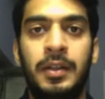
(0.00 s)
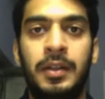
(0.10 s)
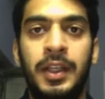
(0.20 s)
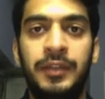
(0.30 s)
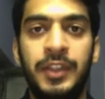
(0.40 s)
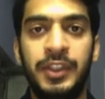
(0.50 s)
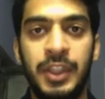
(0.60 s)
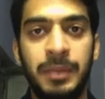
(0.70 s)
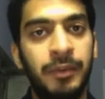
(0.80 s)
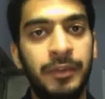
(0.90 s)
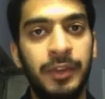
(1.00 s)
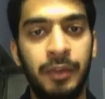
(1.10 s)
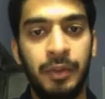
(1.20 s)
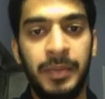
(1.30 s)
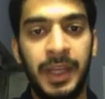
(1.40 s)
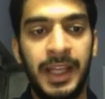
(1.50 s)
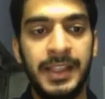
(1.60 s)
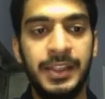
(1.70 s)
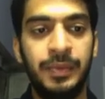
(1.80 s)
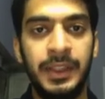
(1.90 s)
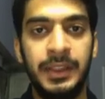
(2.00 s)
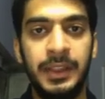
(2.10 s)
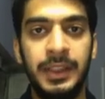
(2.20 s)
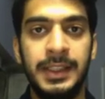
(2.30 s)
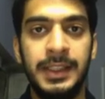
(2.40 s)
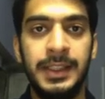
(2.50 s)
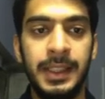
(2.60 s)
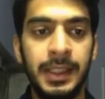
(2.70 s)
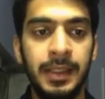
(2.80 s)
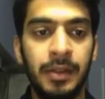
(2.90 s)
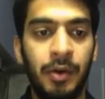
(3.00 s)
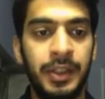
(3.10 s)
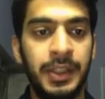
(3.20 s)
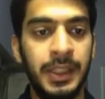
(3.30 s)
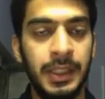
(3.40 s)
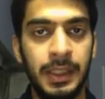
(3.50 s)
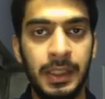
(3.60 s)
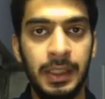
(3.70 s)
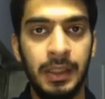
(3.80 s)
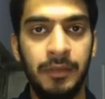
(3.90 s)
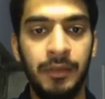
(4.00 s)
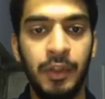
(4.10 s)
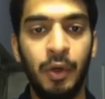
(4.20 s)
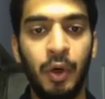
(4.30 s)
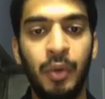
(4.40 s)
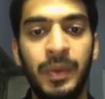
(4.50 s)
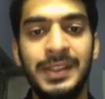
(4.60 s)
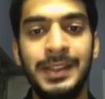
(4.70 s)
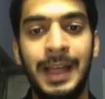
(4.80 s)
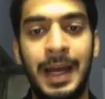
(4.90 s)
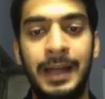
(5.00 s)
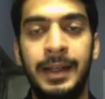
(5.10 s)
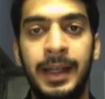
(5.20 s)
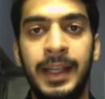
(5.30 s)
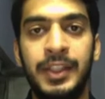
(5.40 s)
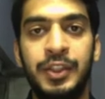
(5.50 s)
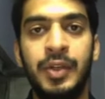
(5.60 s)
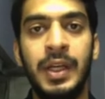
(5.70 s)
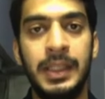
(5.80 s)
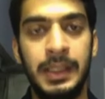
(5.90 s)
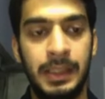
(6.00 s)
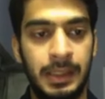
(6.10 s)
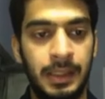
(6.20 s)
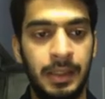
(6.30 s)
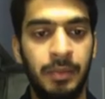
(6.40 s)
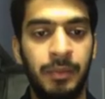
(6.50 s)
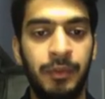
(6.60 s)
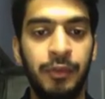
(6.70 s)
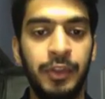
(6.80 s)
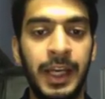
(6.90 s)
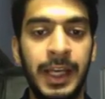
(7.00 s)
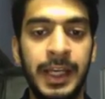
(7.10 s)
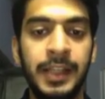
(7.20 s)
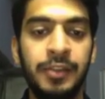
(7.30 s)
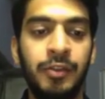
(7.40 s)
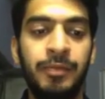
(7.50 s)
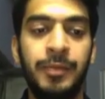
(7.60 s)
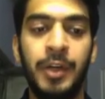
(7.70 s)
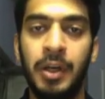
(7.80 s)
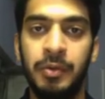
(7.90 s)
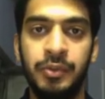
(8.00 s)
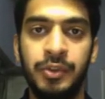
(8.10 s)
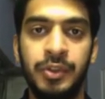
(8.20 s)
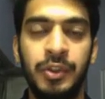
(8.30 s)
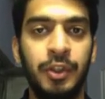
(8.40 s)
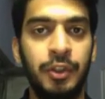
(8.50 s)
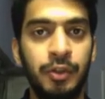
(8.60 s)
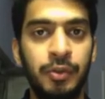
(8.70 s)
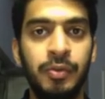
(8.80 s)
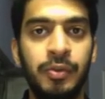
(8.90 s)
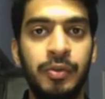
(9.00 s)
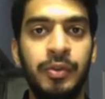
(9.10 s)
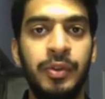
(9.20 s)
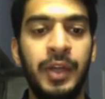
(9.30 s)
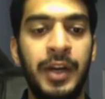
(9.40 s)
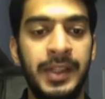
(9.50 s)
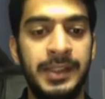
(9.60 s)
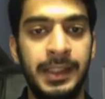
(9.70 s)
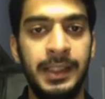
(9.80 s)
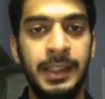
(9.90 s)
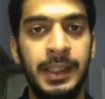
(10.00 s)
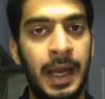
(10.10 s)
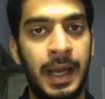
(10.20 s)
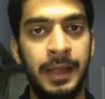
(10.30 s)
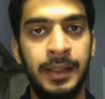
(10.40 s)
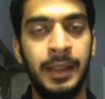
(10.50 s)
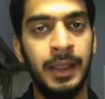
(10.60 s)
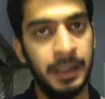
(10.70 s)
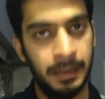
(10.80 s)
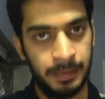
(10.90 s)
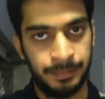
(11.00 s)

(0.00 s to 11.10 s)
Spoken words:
If the stem of the verb ends with t or d, we always add extra e before the endings of pronouns du, sie and ihr.